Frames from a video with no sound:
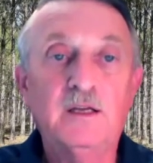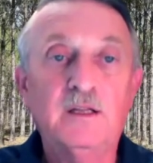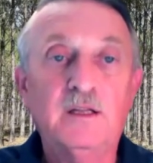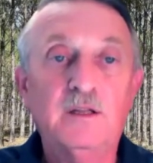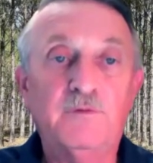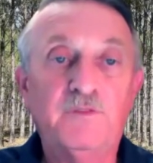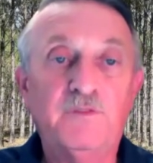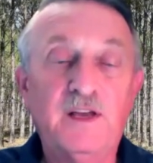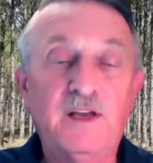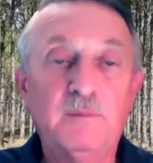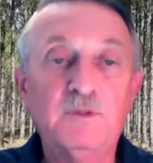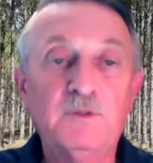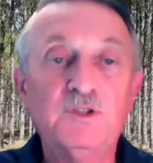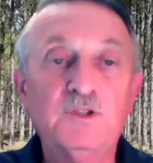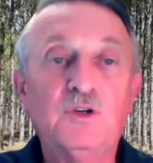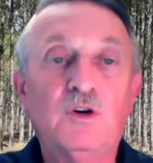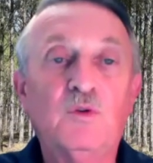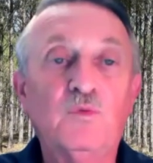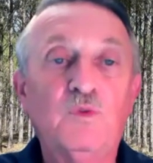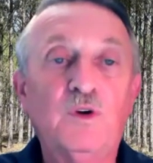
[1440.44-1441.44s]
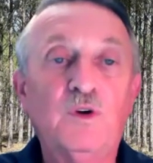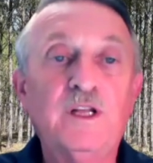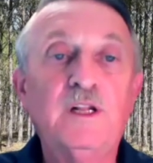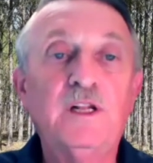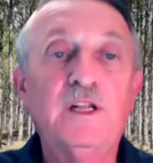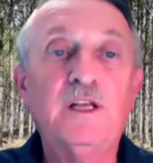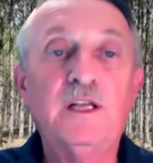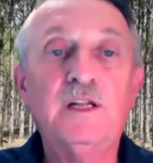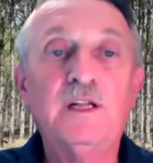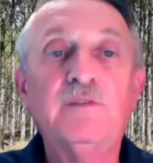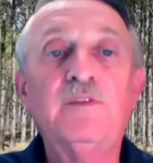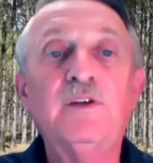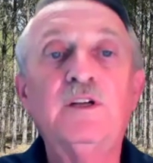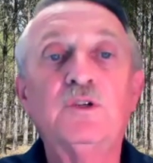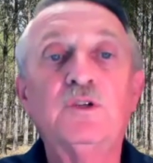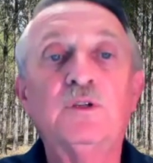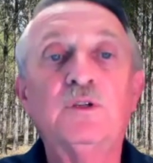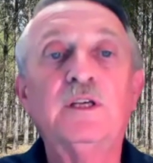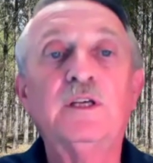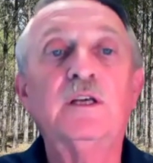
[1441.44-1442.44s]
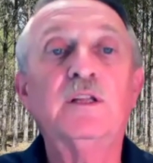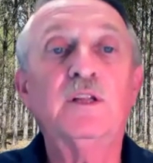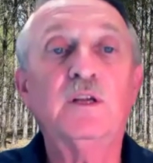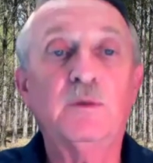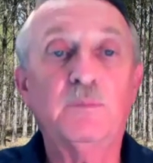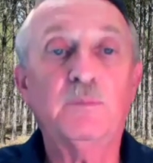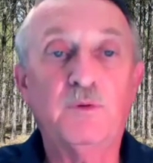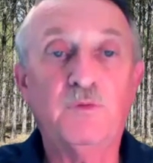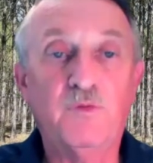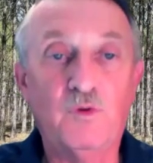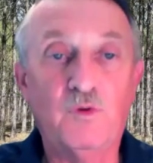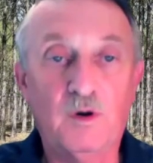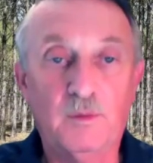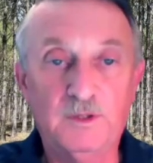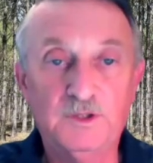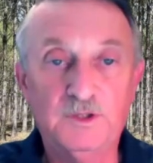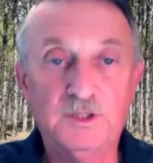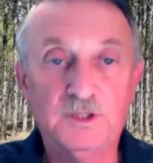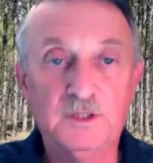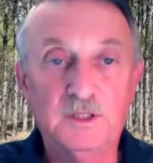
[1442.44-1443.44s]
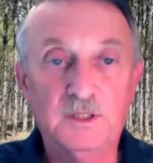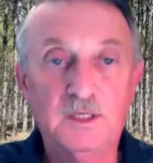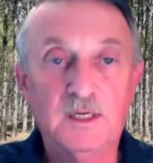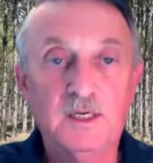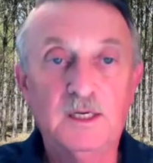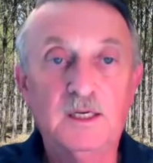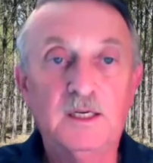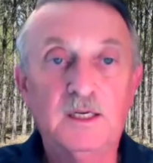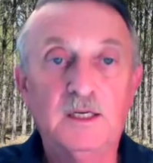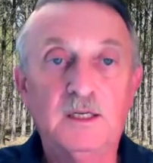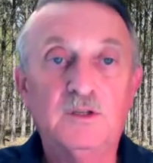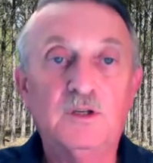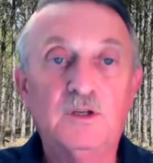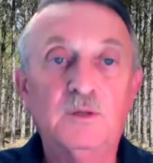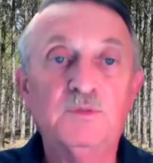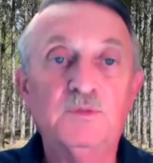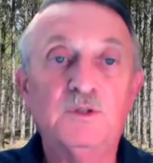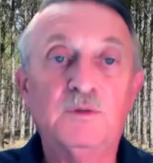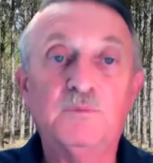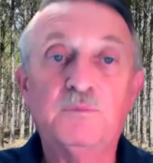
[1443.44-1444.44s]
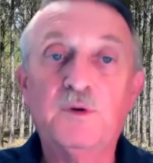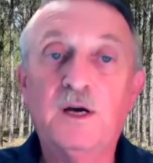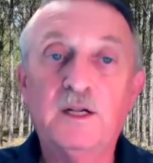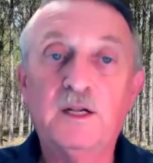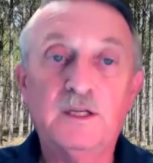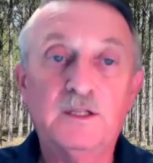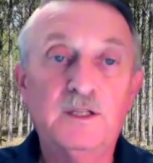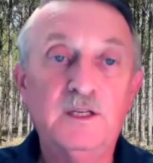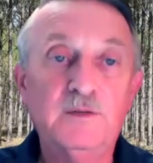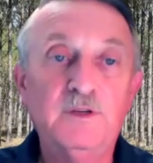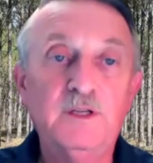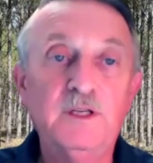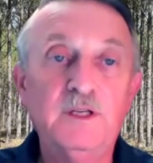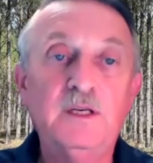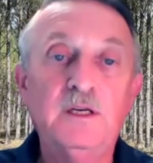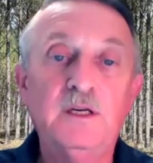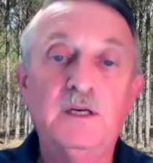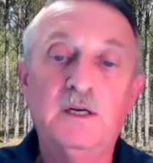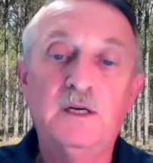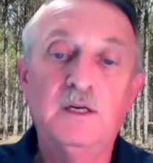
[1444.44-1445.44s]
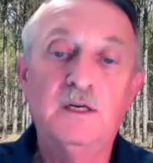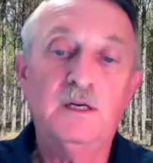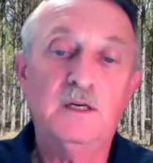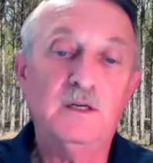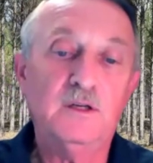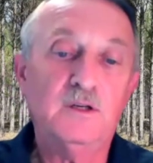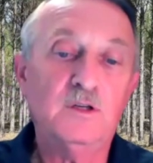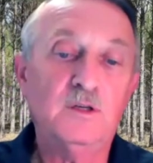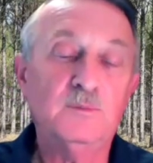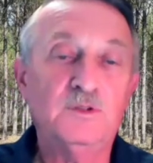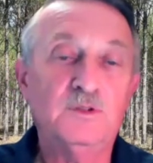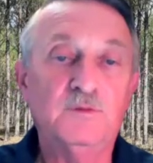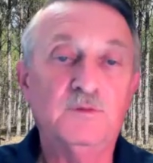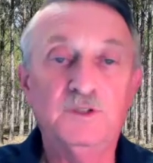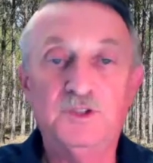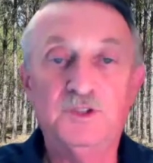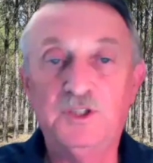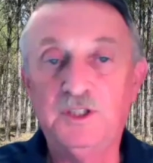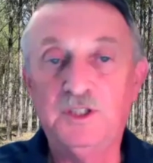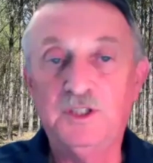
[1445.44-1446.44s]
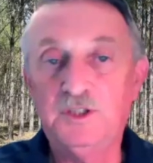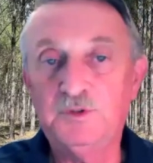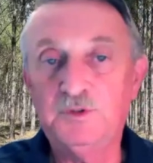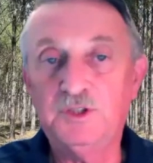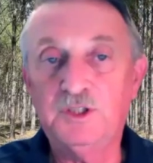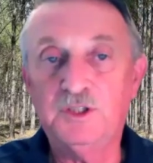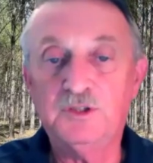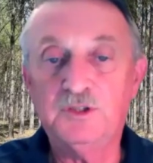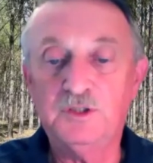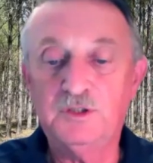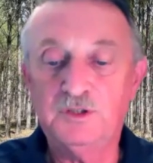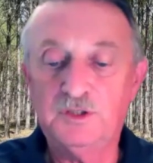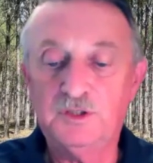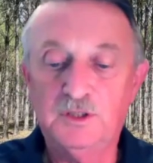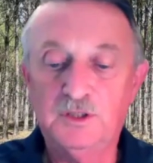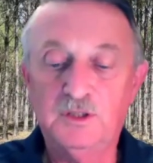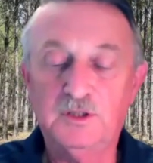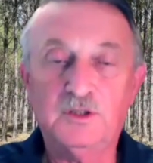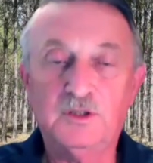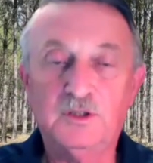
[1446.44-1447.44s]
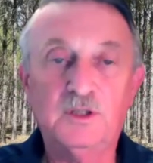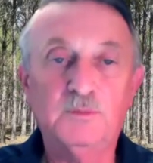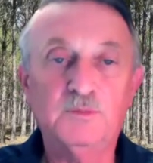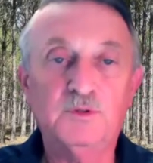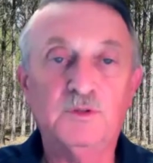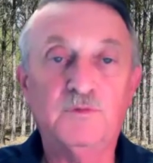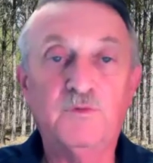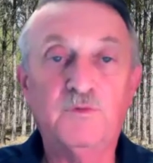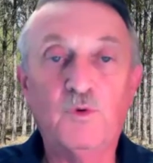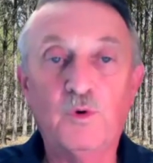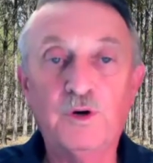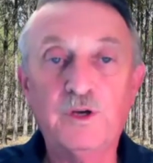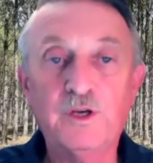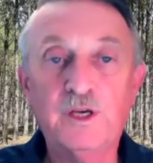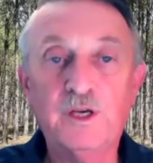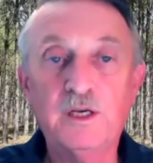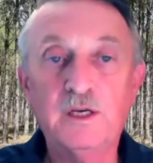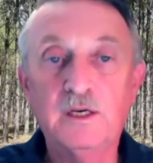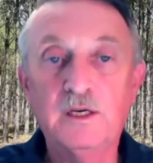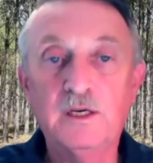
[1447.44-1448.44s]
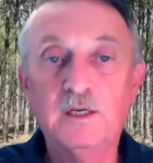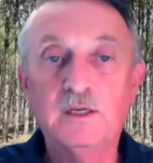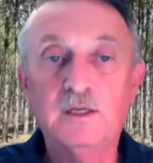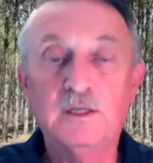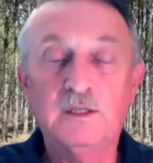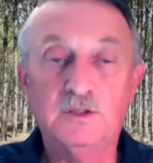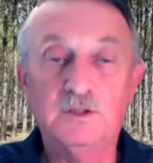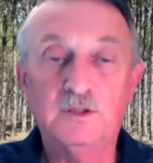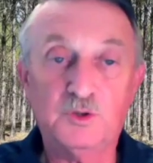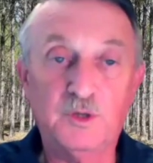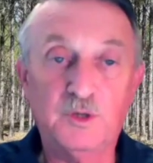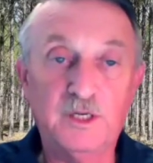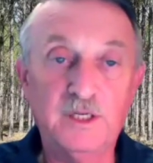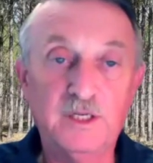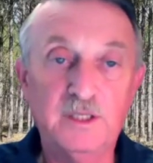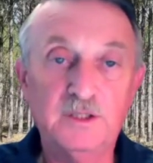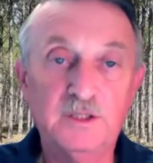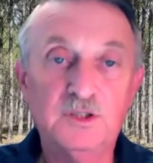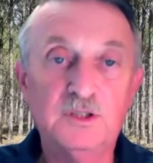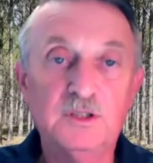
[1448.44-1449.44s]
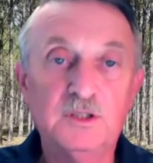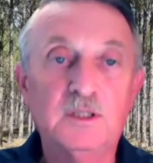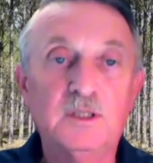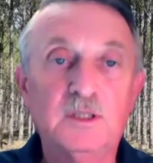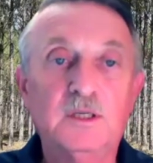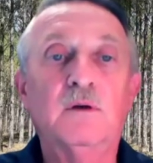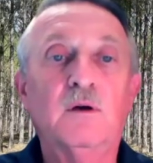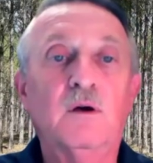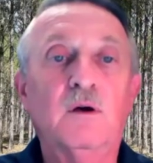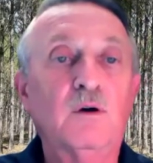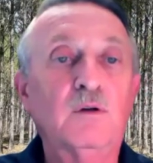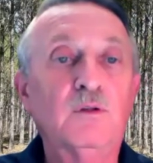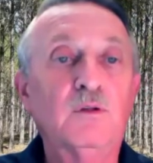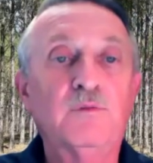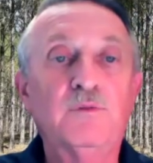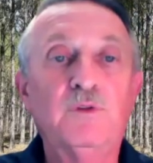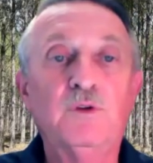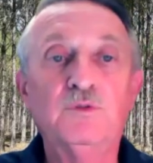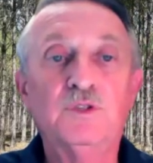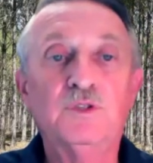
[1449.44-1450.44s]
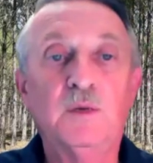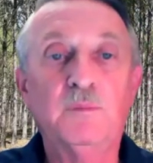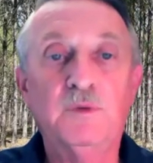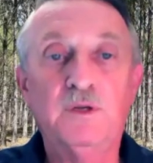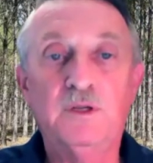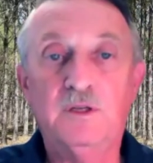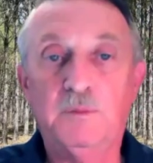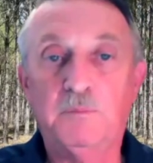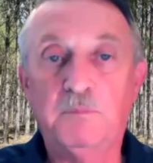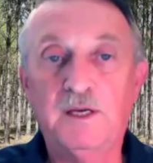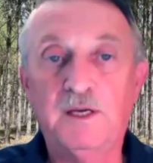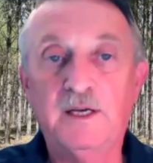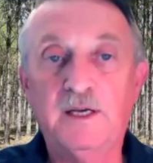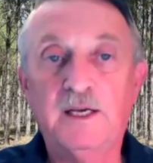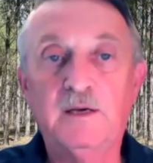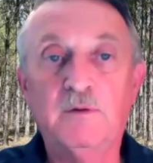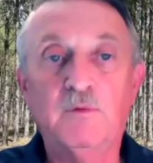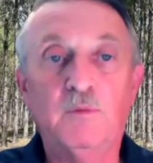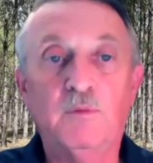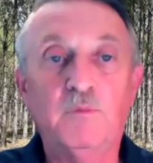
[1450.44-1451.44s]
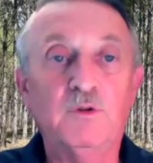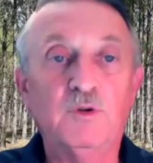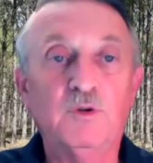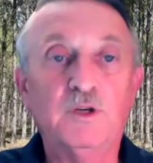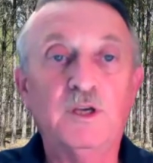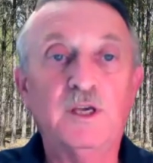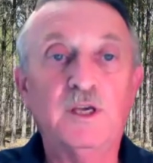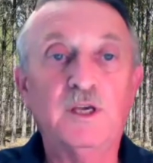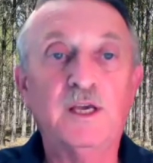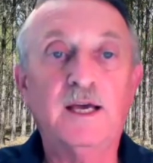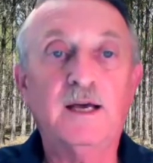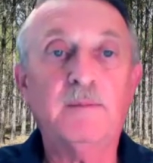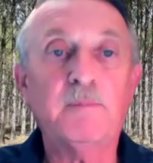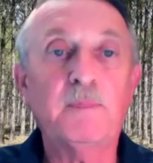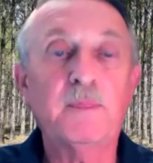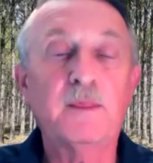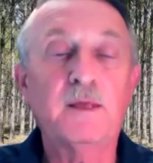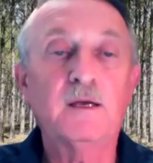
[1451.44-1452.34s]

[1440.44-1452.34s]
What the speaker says: The families are rated individually in their performance in terms of productivity, in terms of disease resistance, in terms of forking, straightness. All of those come into play when we're looking at